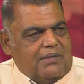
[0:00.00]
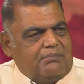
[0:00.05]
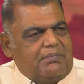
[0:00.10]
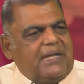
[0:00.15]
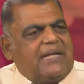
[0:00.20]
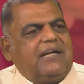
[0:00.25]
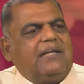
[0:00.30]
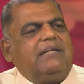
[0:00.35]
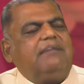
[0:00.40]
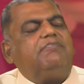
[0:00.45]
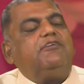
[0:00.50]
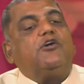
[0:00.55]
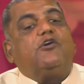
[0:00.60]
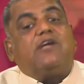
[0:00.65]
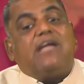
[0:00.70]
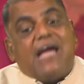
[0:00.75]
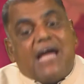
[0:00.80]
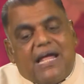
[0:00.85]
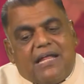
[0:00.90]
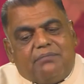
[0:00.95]
Because if you
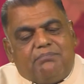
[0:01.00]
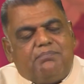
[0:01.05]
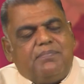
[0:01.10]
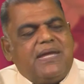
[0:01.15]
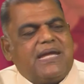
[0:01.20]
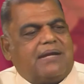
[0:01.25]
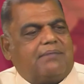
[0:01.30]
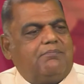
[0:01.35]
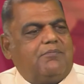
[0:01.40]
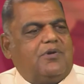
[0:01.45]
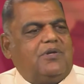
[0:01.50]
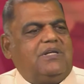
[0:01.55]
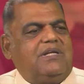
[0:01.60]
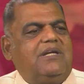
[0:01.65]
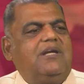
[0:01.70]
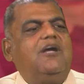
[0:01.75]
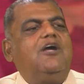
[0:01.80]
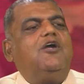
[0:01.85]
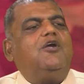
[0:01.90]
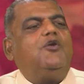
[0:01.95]
can't make
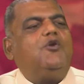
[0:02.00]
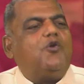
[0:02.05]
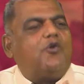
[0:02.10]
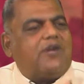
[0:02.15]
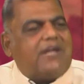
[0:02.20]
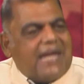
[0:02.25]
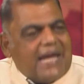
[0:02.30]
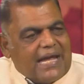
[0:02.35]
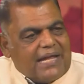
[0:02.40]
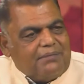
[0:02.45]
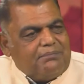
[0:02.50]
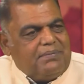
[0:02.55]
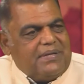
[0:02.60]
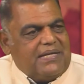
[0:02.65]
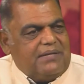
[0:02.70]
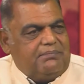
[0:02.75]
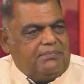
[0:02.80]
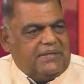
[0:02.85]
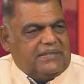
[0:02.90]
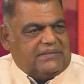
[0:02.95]
money, you can't be
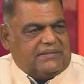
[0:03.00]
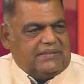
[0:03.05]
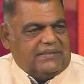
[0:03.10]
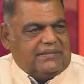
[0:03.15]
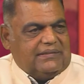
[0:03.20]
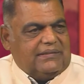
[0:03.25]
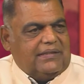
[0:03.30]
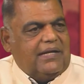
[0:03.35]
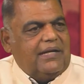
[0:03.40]
in business.